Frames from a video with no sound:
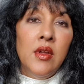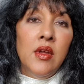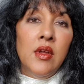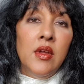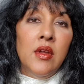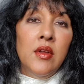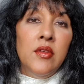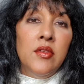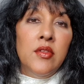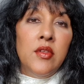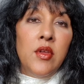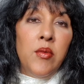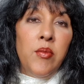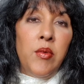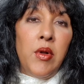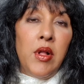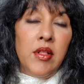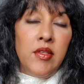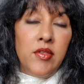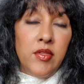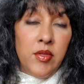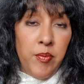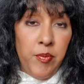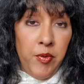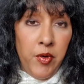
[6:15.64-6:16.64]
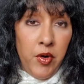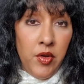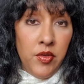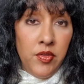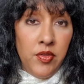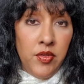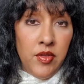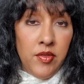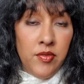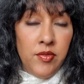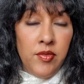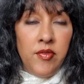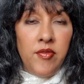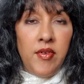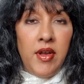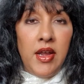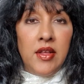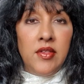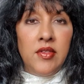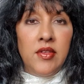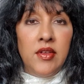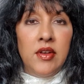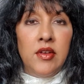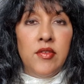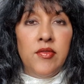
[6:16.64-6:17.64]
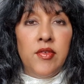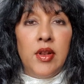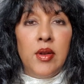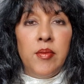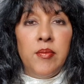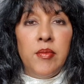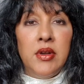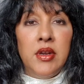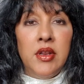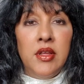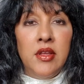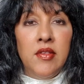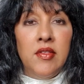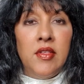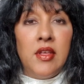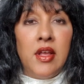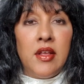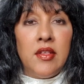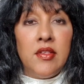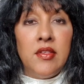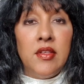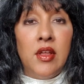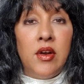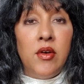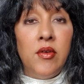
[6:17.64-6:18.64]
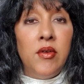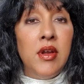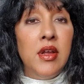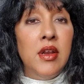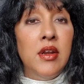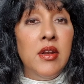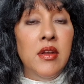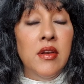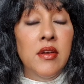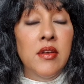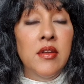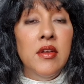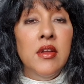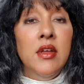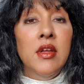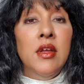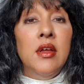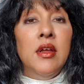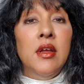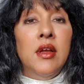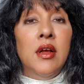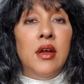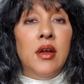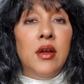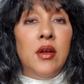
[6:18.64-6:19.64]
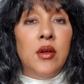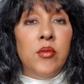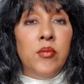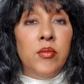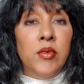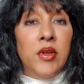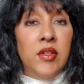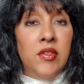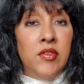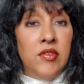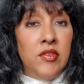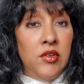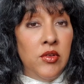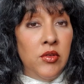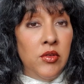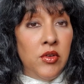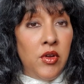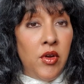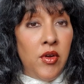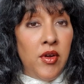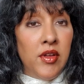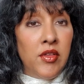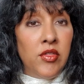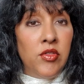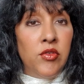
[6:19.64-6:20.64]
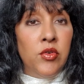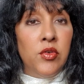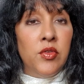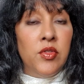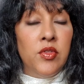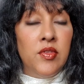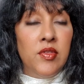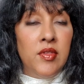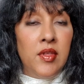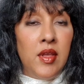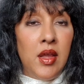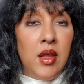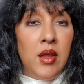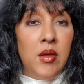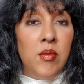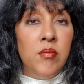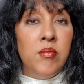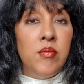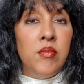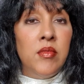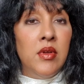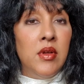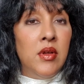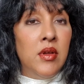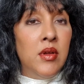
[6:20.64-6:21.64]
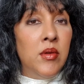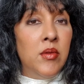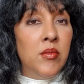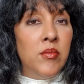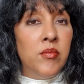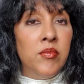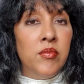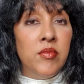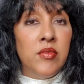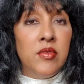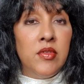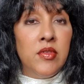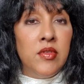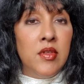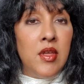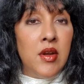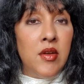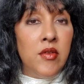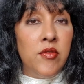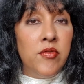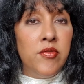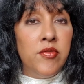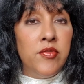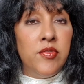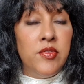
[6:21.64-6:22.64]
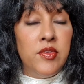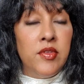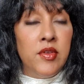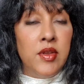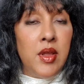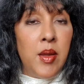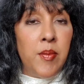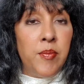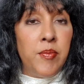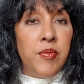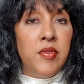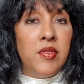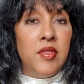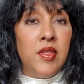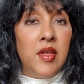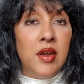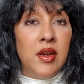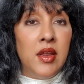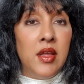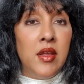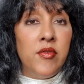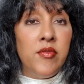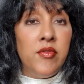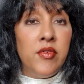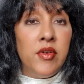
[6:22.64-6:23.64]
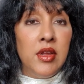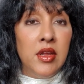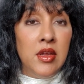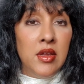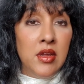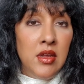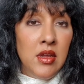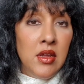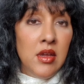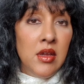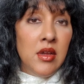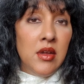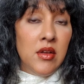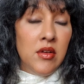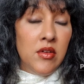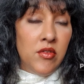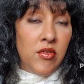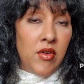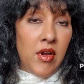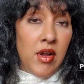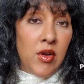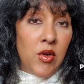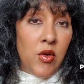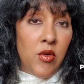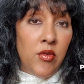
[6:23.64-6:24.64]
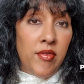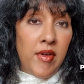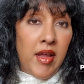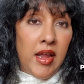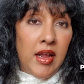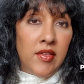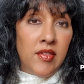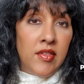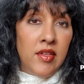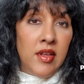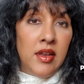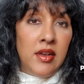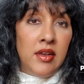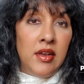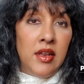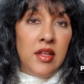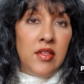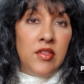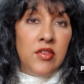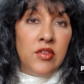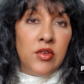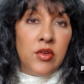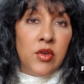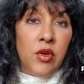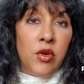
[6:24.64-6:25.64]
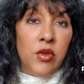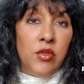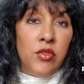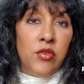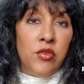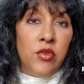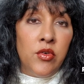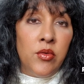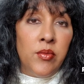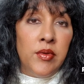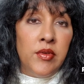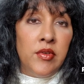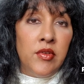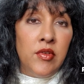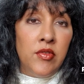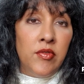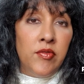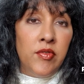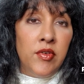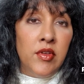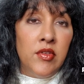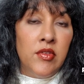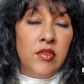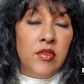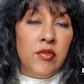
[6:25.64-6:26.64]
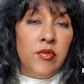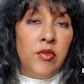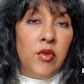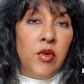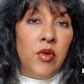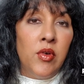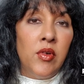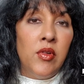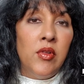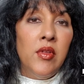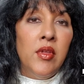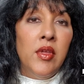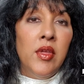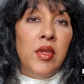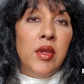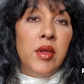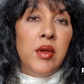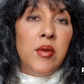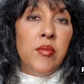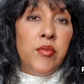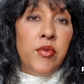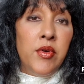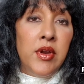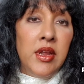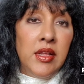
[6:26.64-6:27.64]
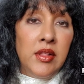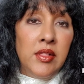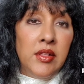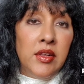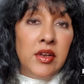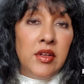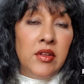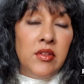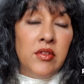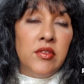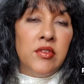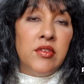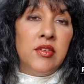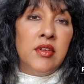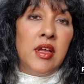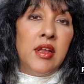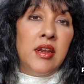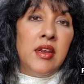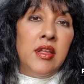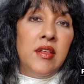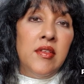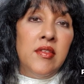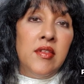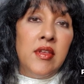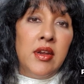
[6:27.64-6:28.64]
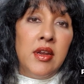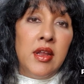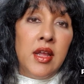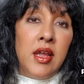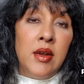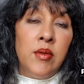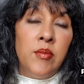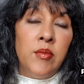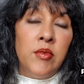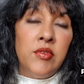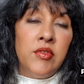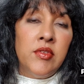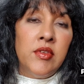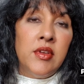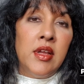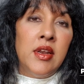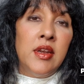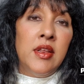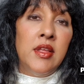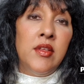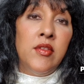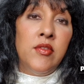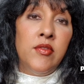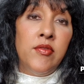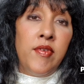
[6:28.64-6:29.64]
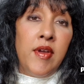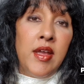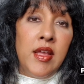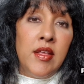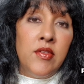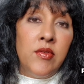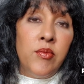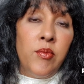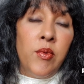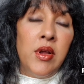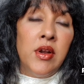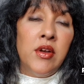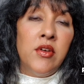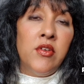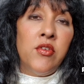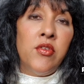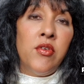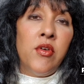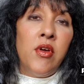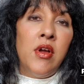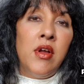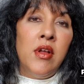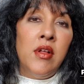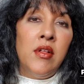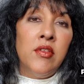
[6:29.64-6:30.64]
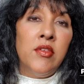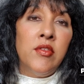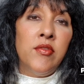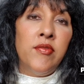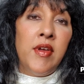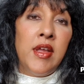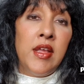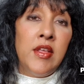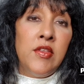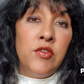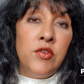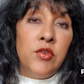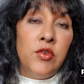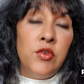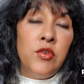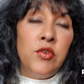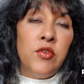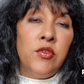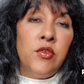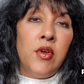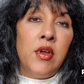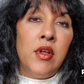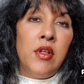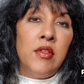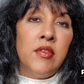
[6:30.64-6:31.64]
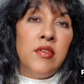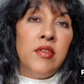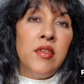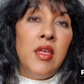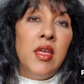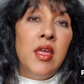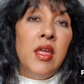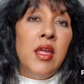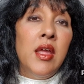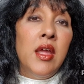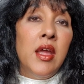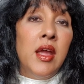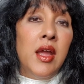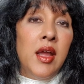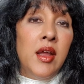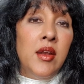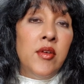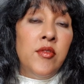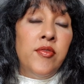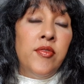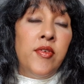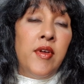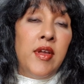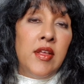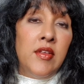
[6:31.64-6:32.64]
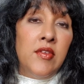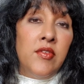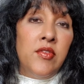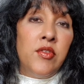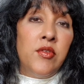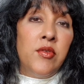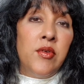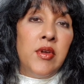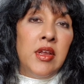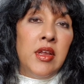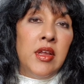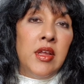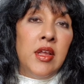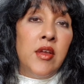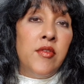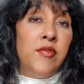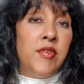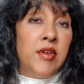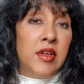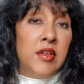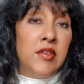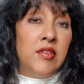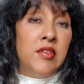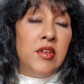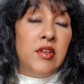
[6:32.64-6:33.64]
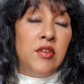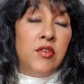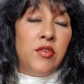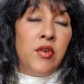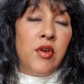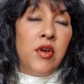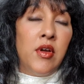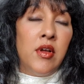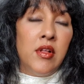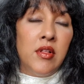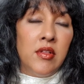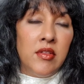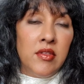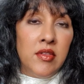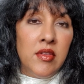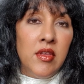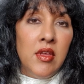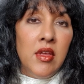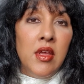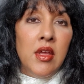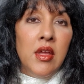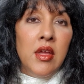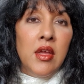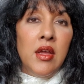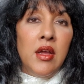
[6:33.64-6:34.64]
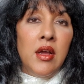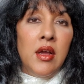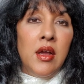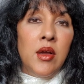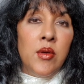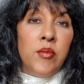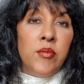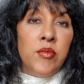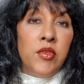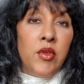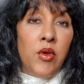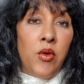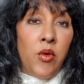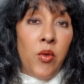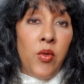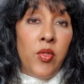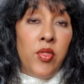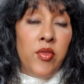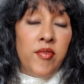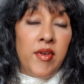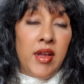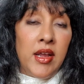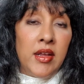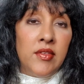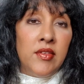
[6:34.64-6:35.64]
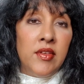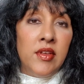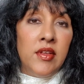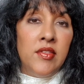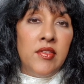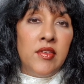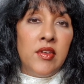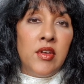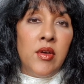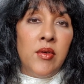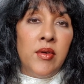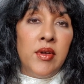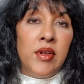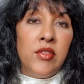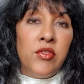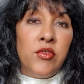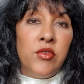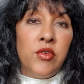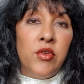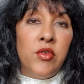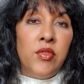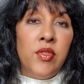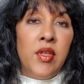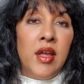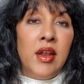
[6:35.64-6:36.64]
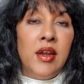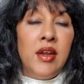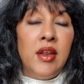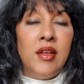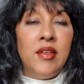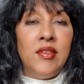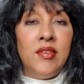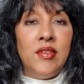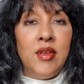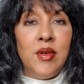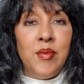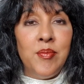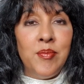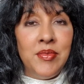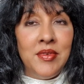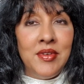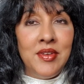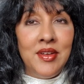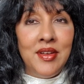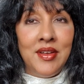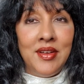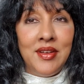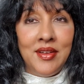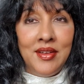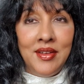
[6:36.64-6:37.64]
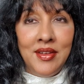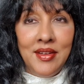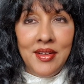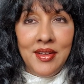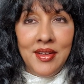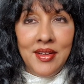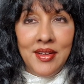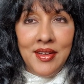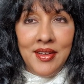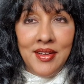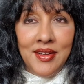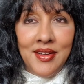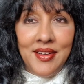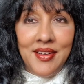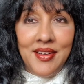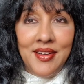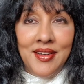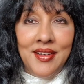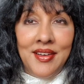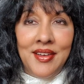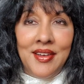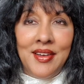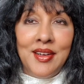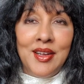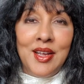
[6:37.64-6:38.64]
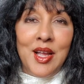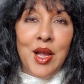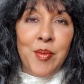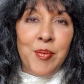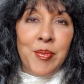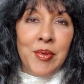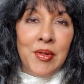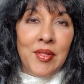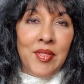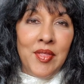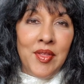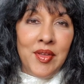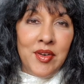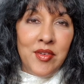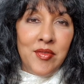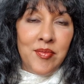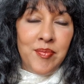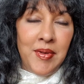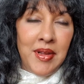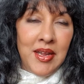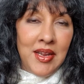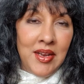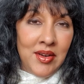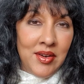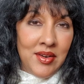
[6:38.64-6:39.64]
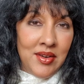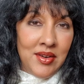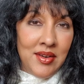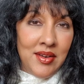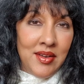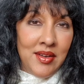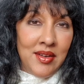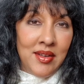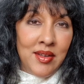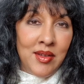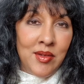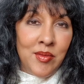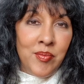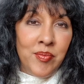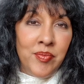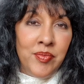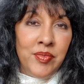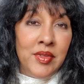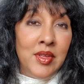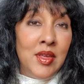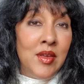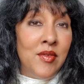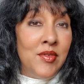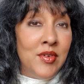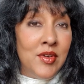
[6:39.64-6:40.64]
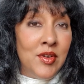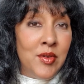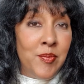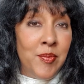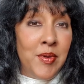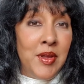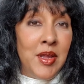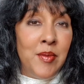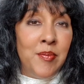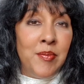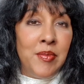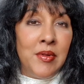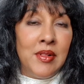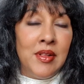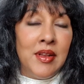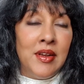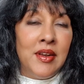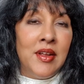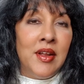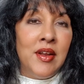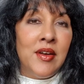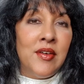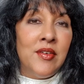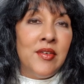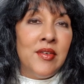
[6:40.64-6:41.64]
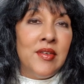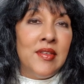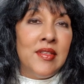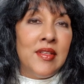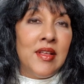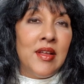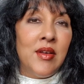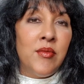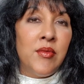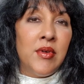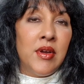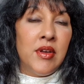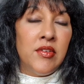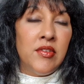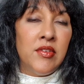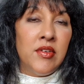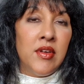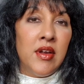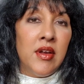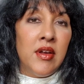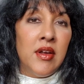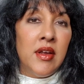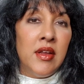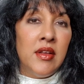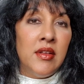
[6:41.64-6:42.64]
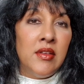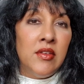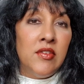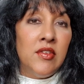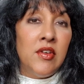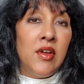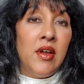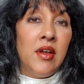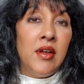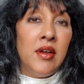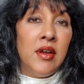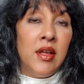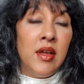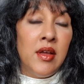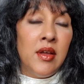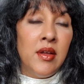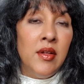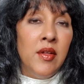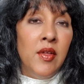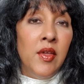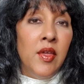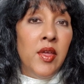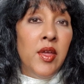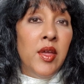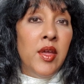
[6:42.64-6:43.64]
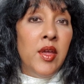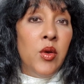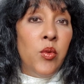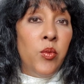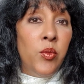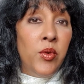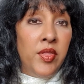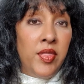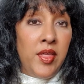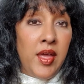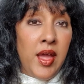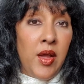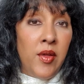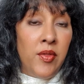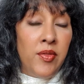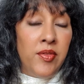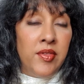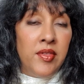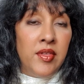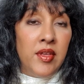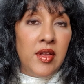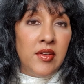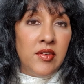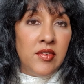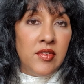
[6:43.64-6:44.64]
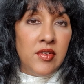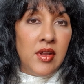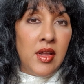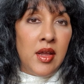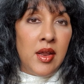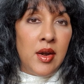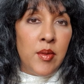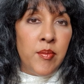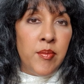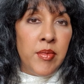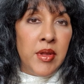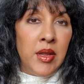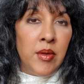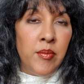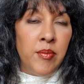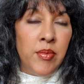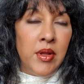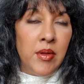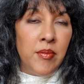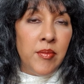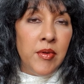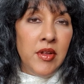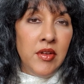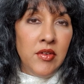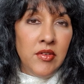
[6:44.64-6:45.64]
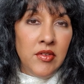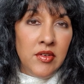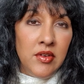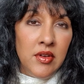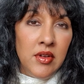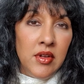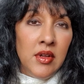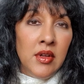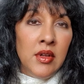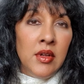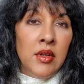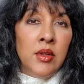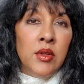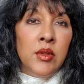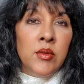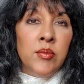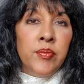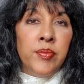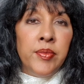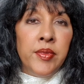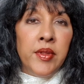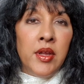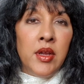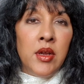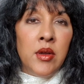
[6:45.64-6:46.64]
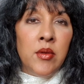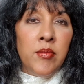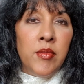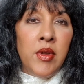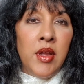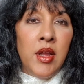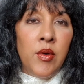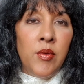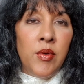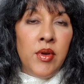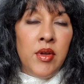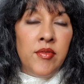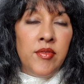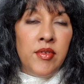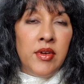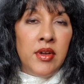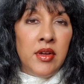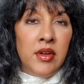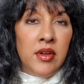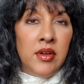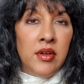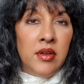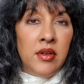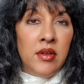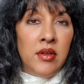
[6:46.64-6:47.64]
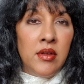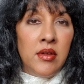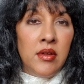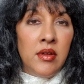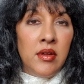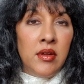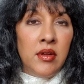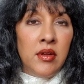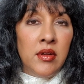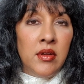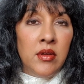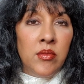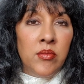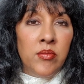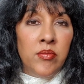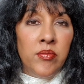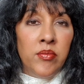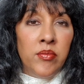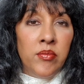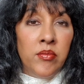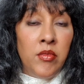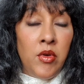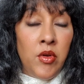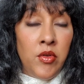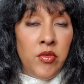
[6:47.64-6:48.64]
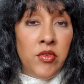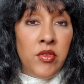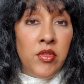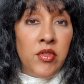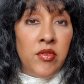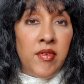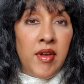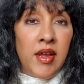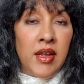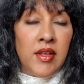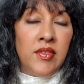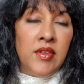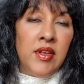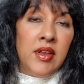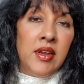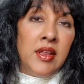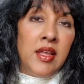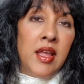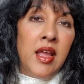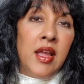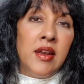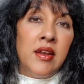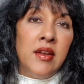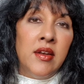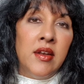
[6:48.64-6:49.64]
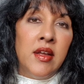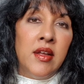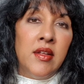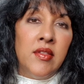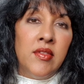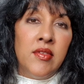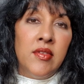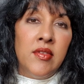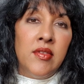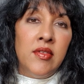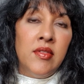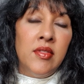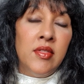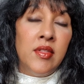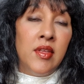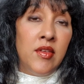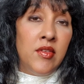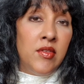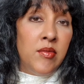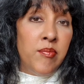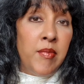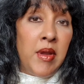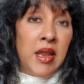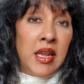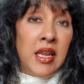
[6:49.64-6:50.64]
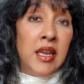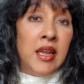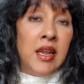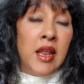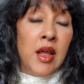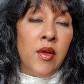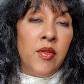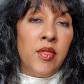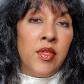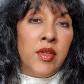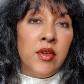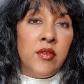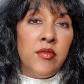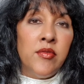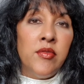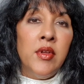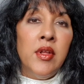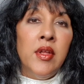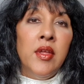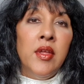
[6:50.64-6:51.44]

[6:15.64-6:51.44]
So whilst the process for vaccine development is accelerated, it's still going through the same set of steps that every drug or vaccine needs to go through, which is first of all, preclinical studies and animal studies, phase one trials, phase two trials, and phase three efficacy trials. So all the vaccines are going through that, except a couple that have been given to people in countries like Russia and China without such data being published. However, most of the vaccine candidates, there's many now that have